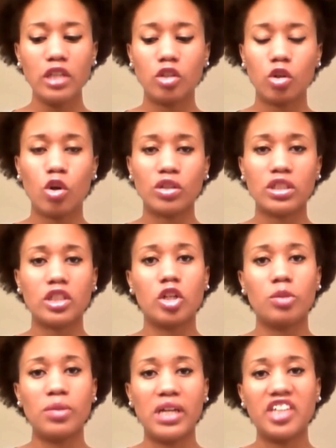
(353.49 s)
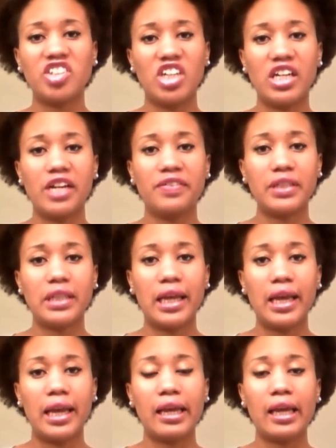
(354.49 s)
So of course it's going to be itchy and
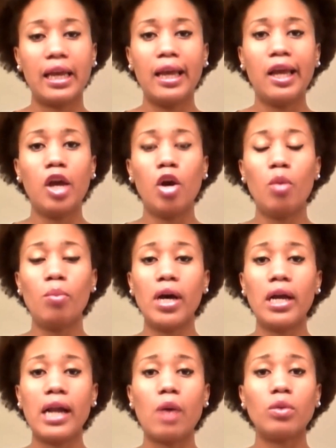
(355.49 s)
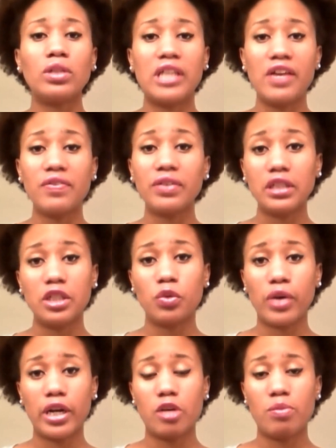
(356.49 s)
everything. But I would definitely
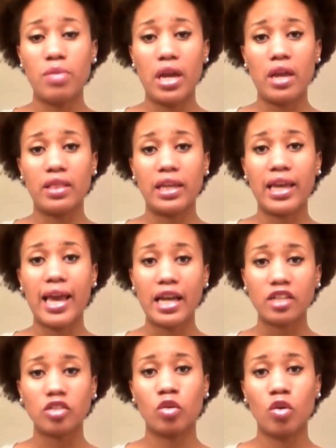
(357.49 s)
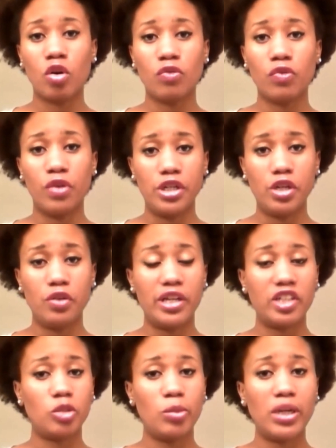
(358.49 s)
recommend the castor oil for you.
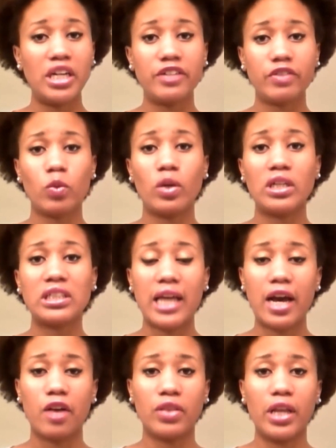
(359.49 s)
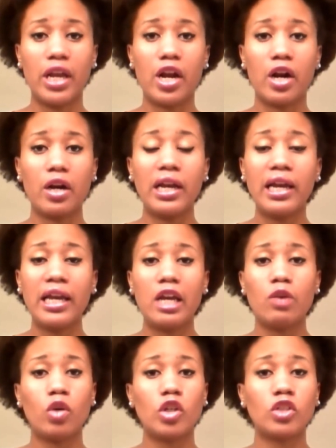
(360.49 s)
There's many different ones out there.
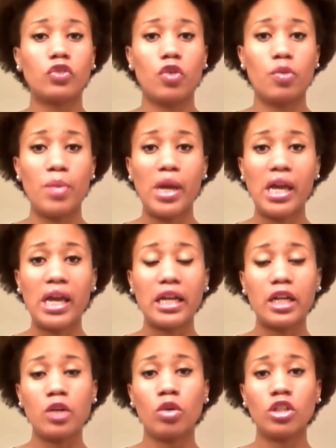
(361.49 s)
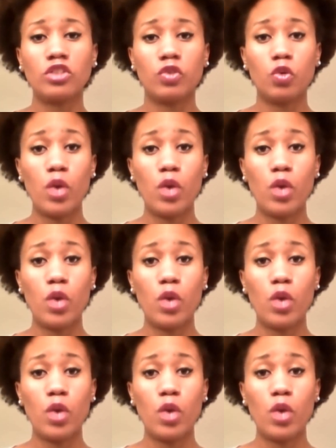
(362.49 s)
It works for men and it works for